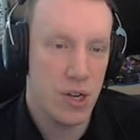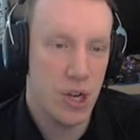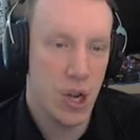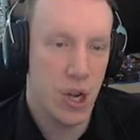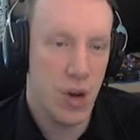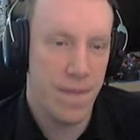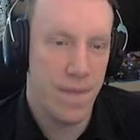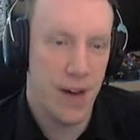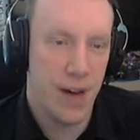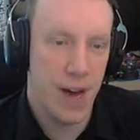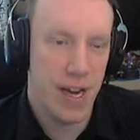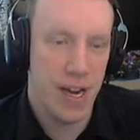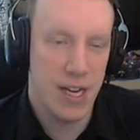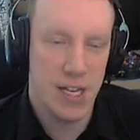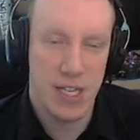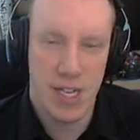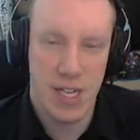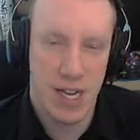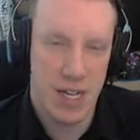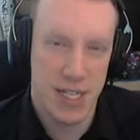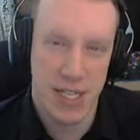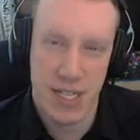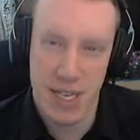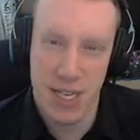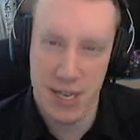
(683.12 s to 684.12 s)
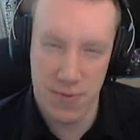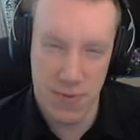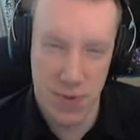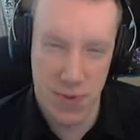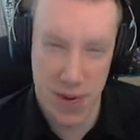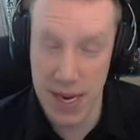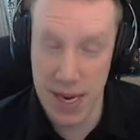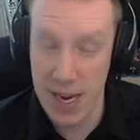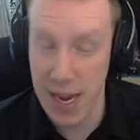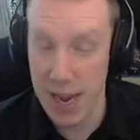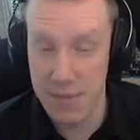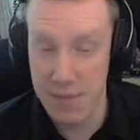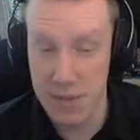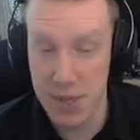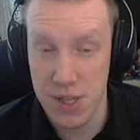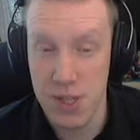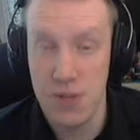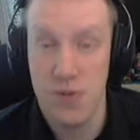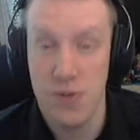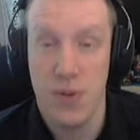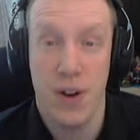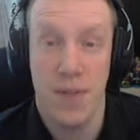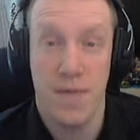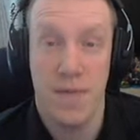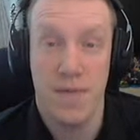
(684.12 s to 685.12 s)
Nuzlocke doesn't really have the
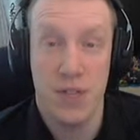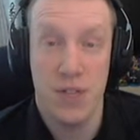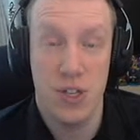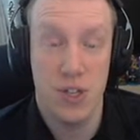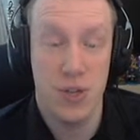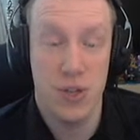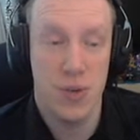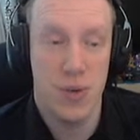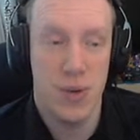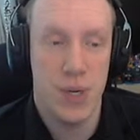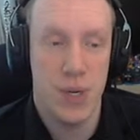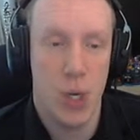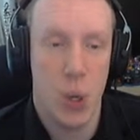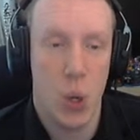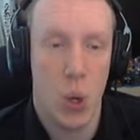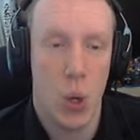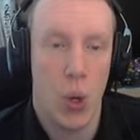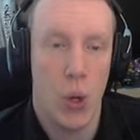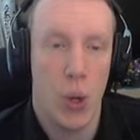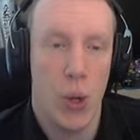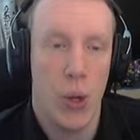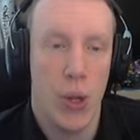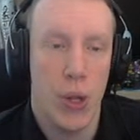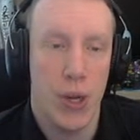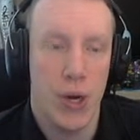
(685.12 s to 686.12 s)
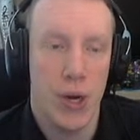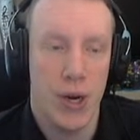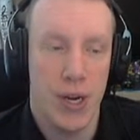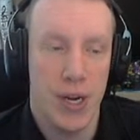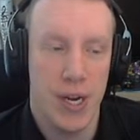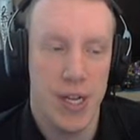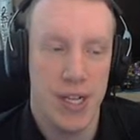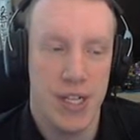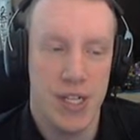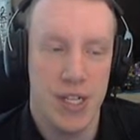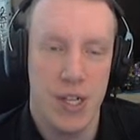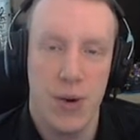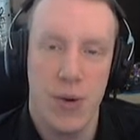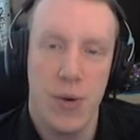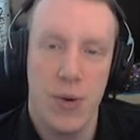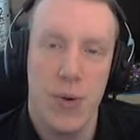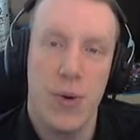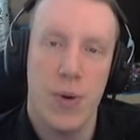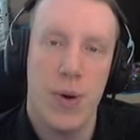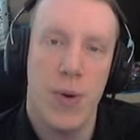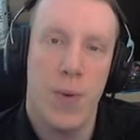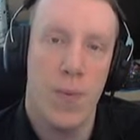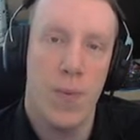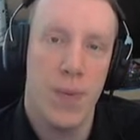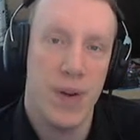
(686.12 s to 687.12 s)
strength to do it all on his
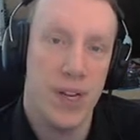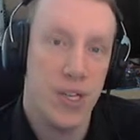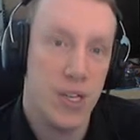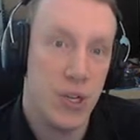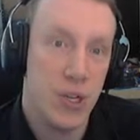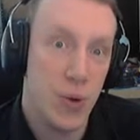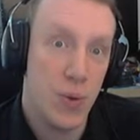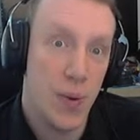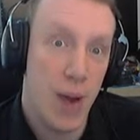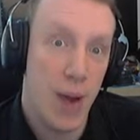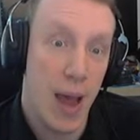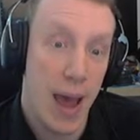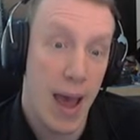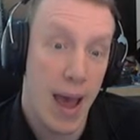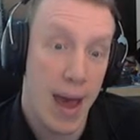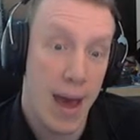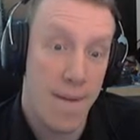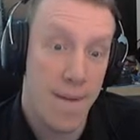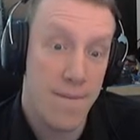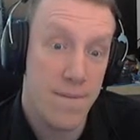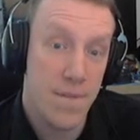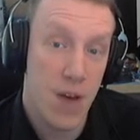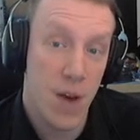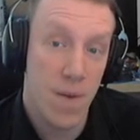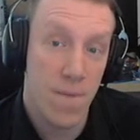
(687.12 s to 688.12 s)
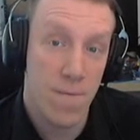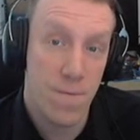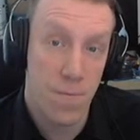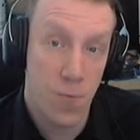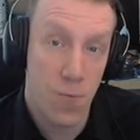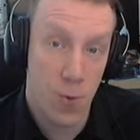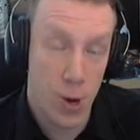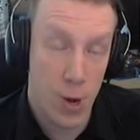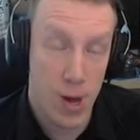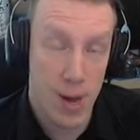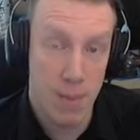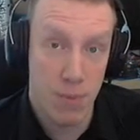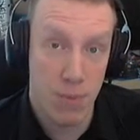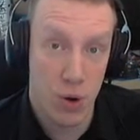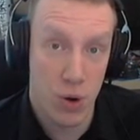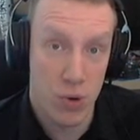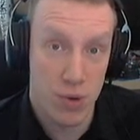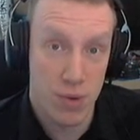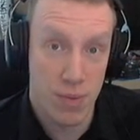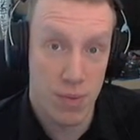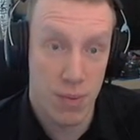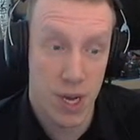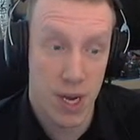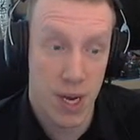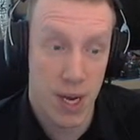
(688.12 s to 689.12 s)
own, we do have 3
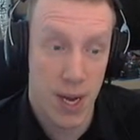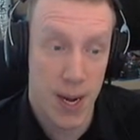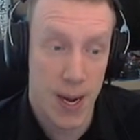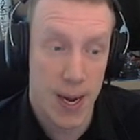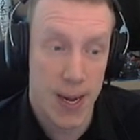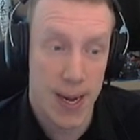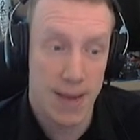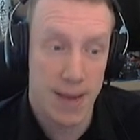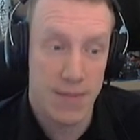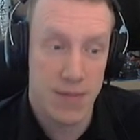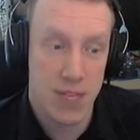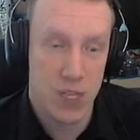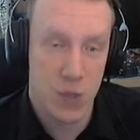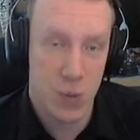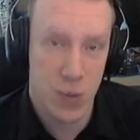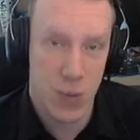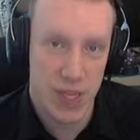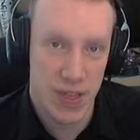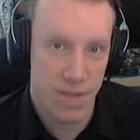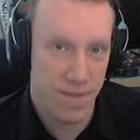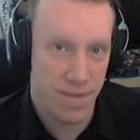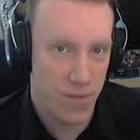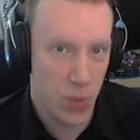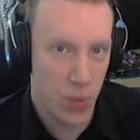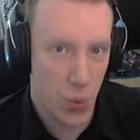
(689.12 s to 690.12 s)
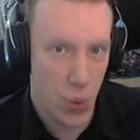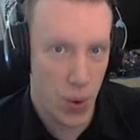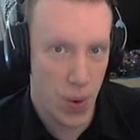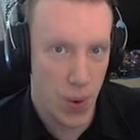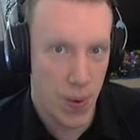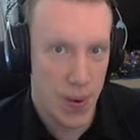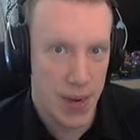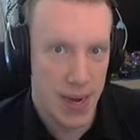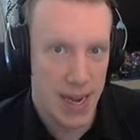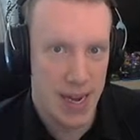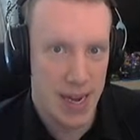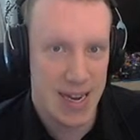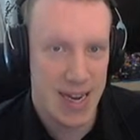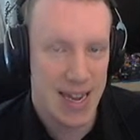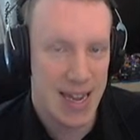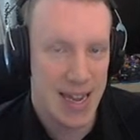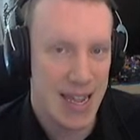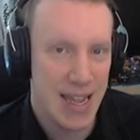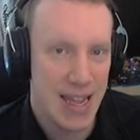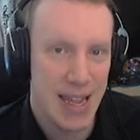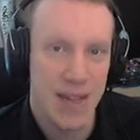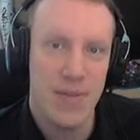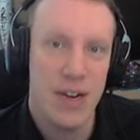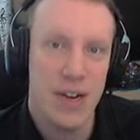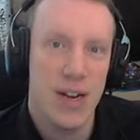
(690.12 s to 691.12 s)
Pokemon at level 24 that,
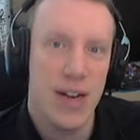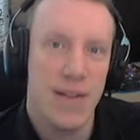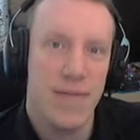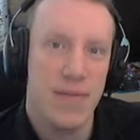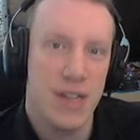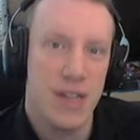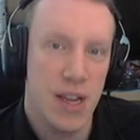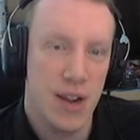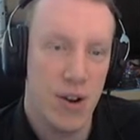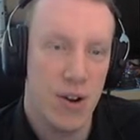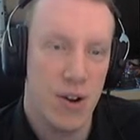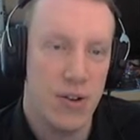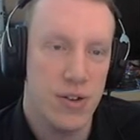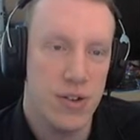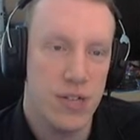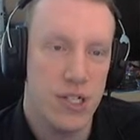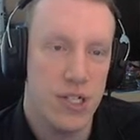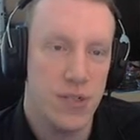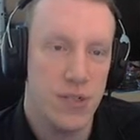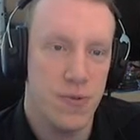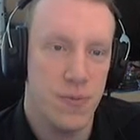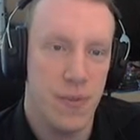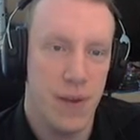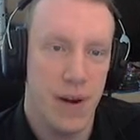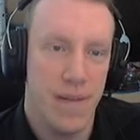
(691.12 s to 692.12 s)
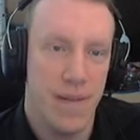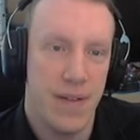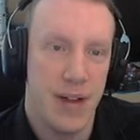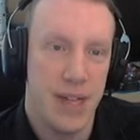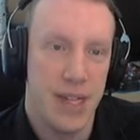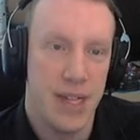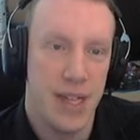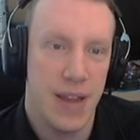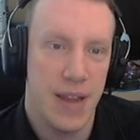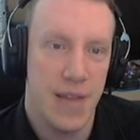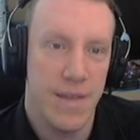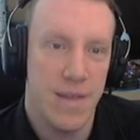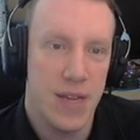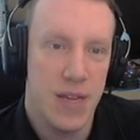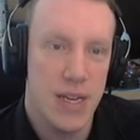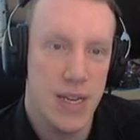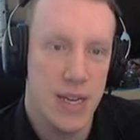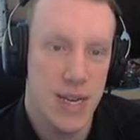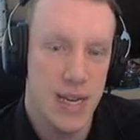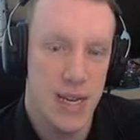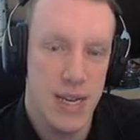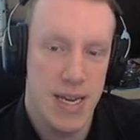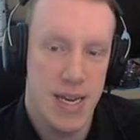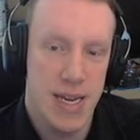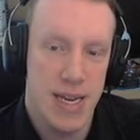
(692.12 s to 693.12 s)
even if they aren't super effective,
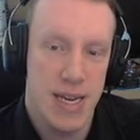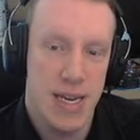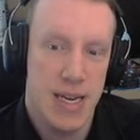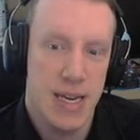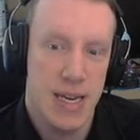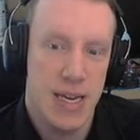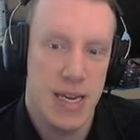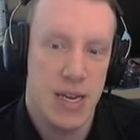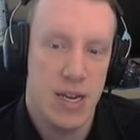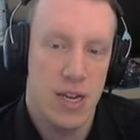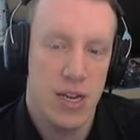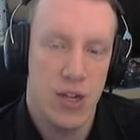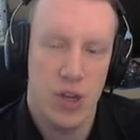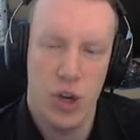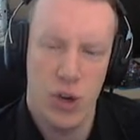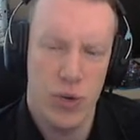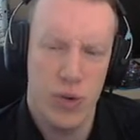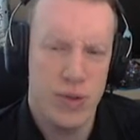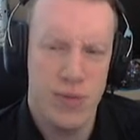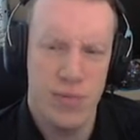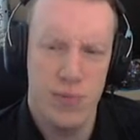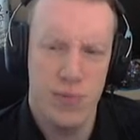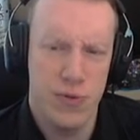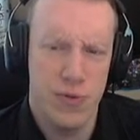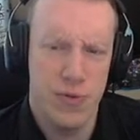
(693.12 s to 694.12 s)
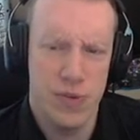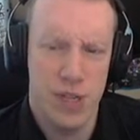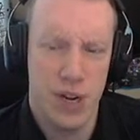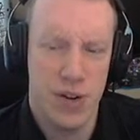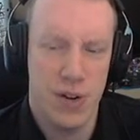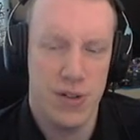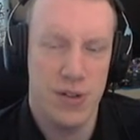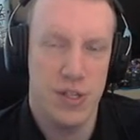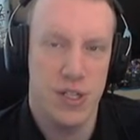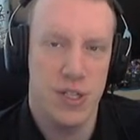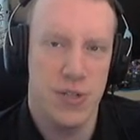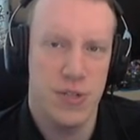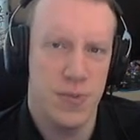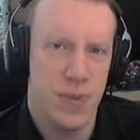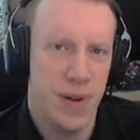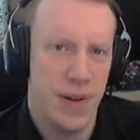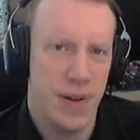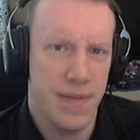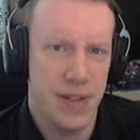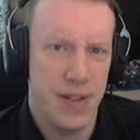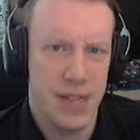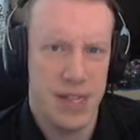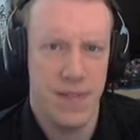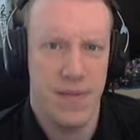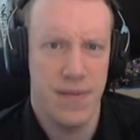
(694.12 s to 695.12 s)
Ghost moves aren't super
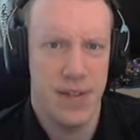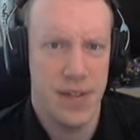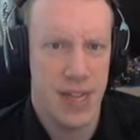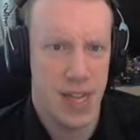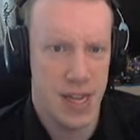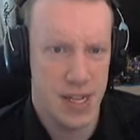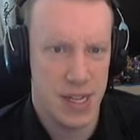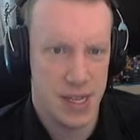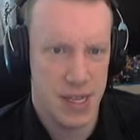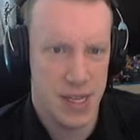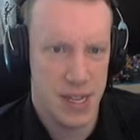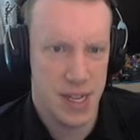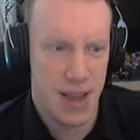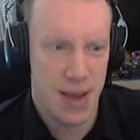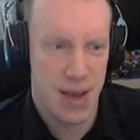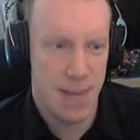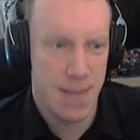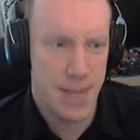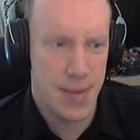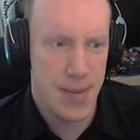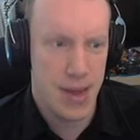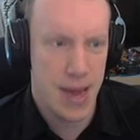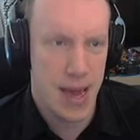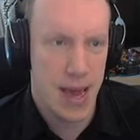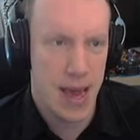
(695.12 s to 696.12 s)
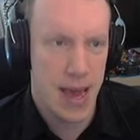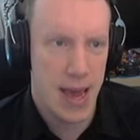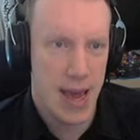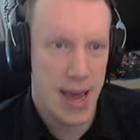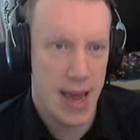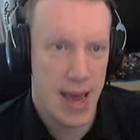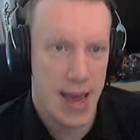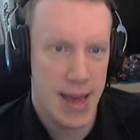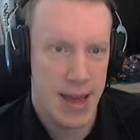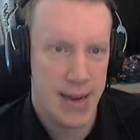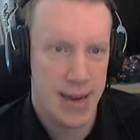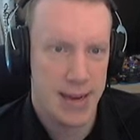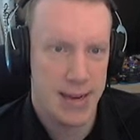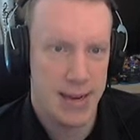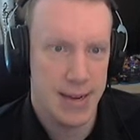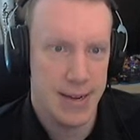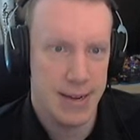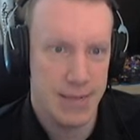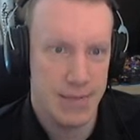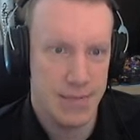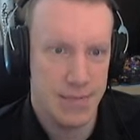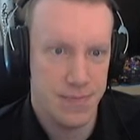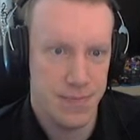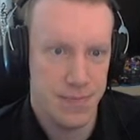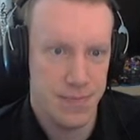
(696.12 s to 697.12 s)
effective against them,
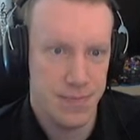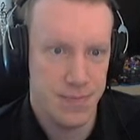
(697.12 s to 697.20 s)
and